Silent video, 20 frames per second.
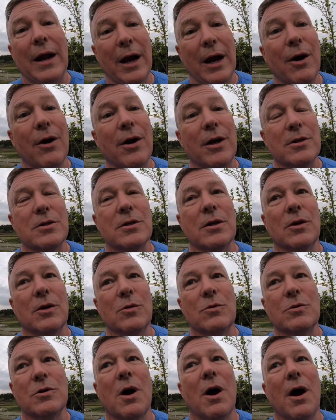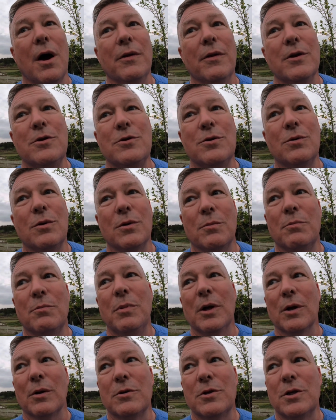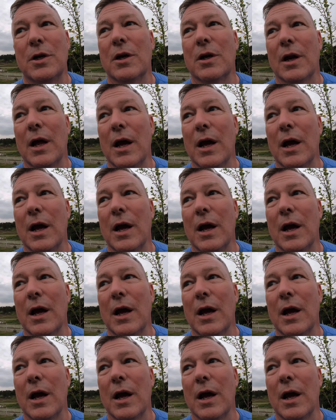areas in Luzon that you could build chicken